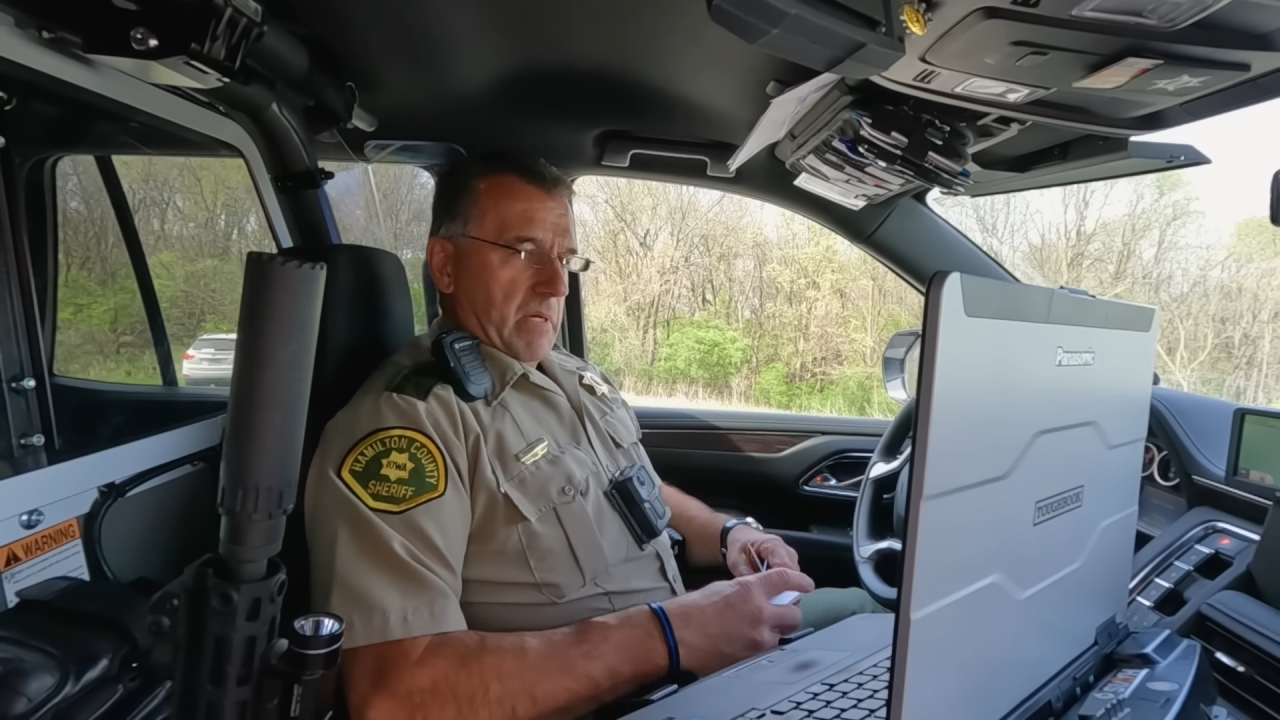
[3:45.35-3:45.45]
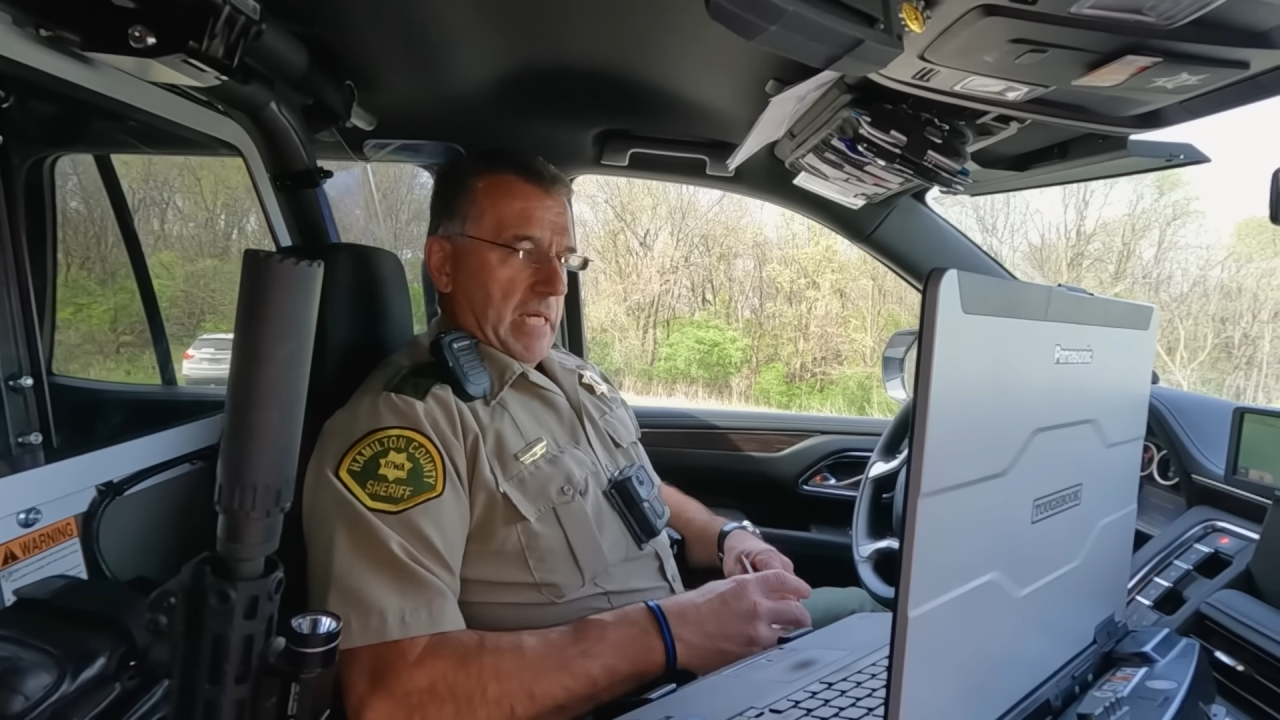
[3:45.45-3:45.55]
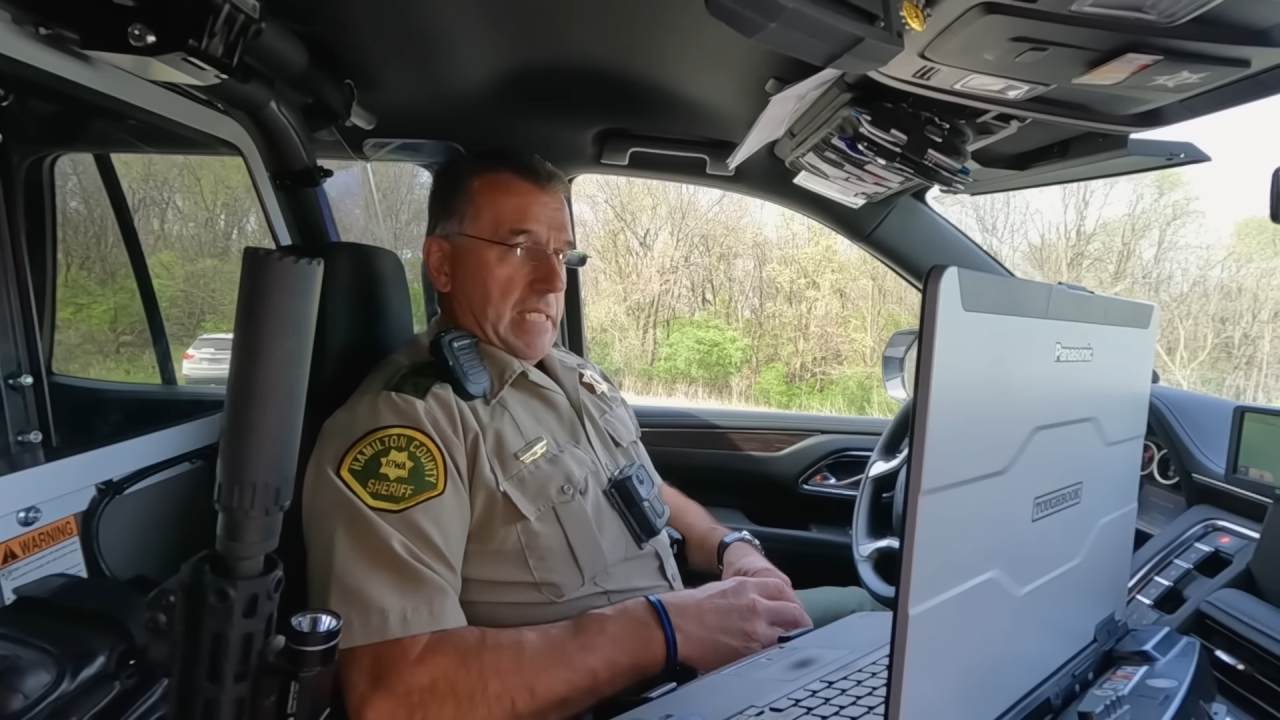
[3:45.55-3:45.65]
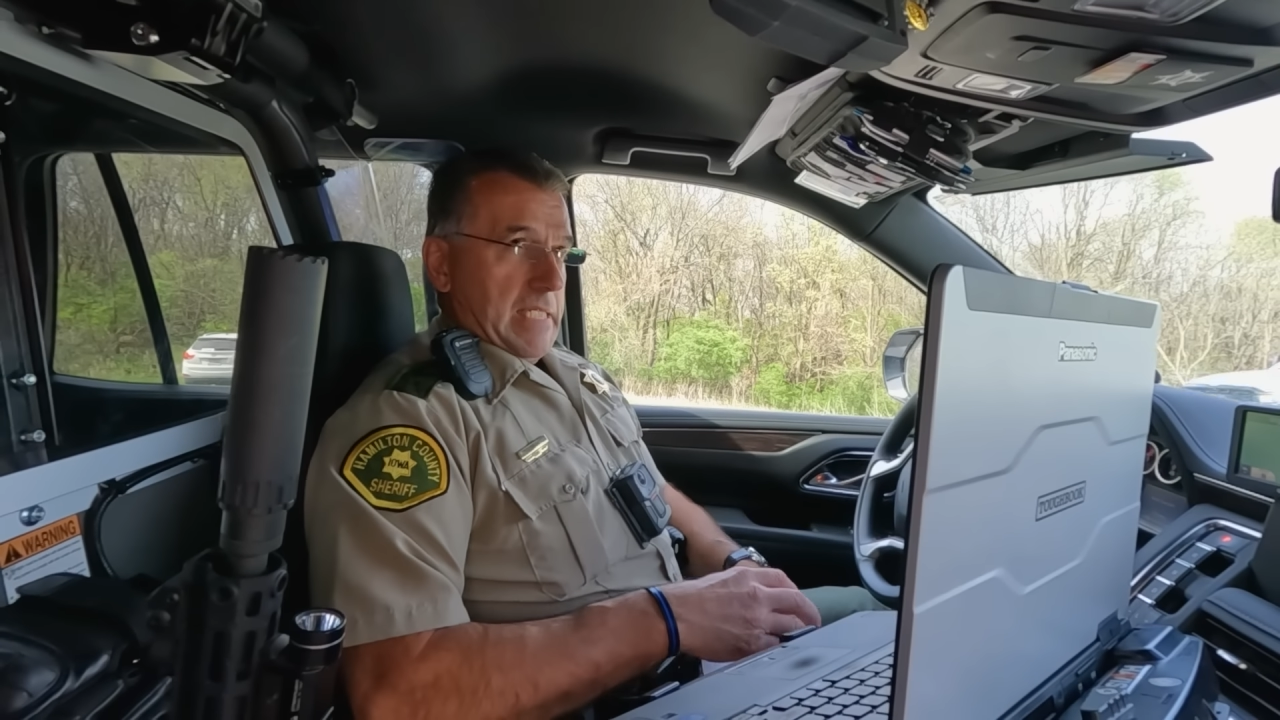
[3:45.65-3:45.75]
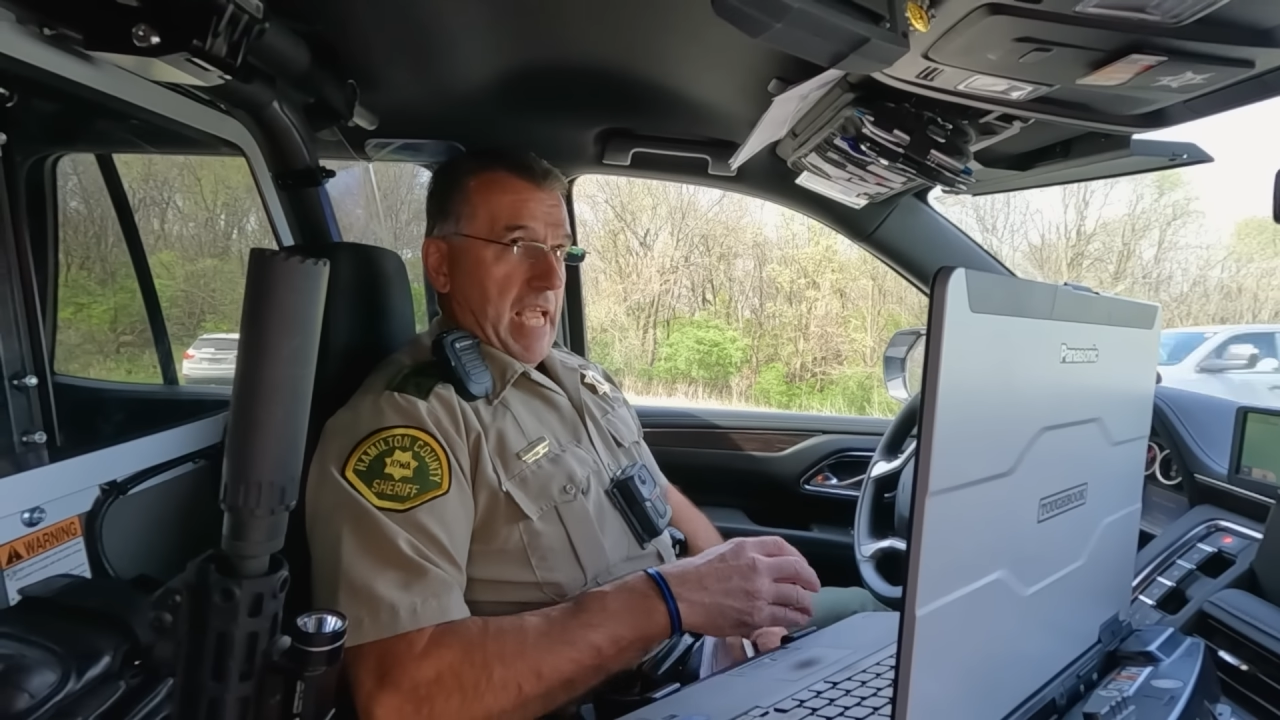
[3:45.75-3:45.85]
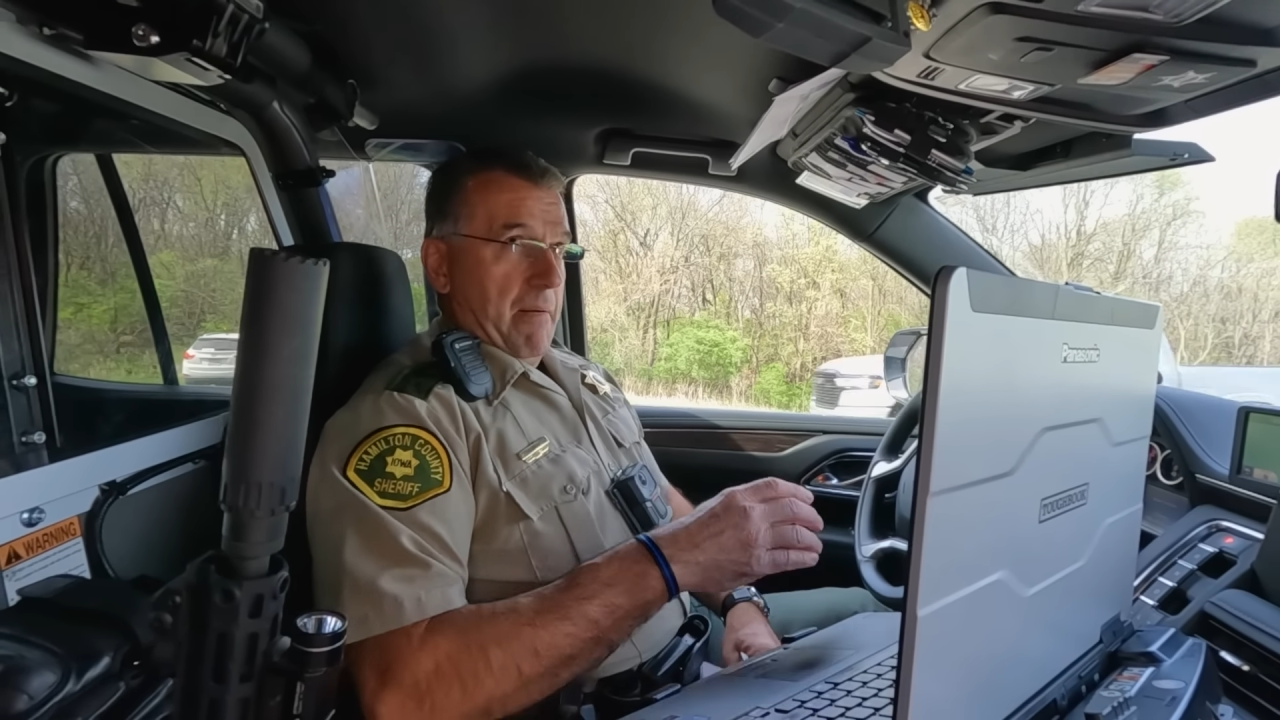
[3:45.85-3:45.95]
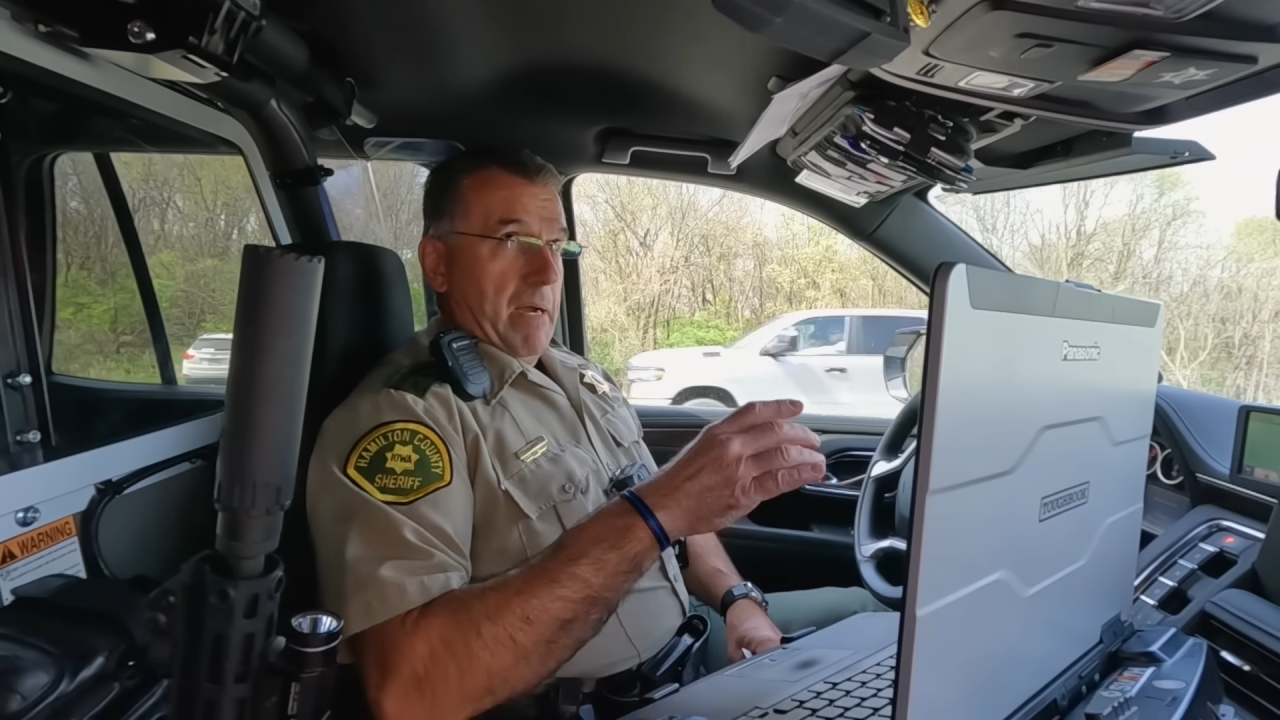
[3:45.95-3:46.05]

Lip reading: can scan